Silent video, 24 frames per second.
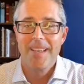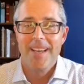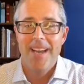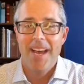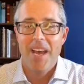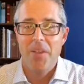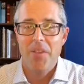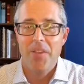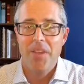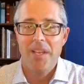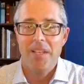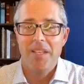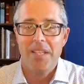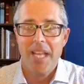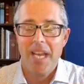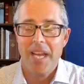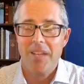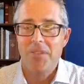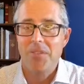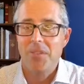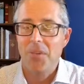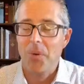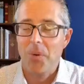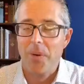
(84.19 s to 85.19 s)
I think
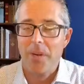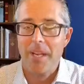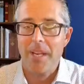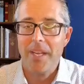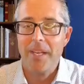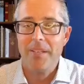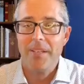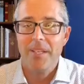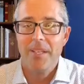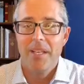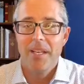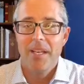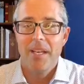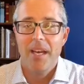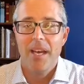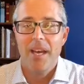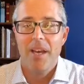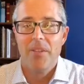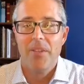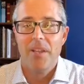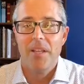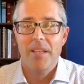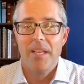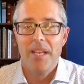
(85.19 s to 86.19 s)
that's great. I
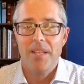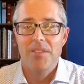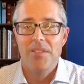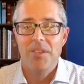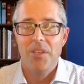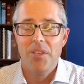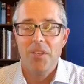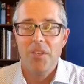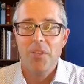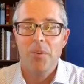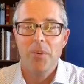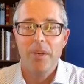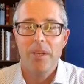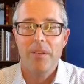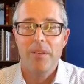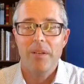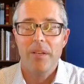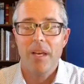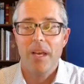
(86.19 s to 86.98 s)
think that's a new one.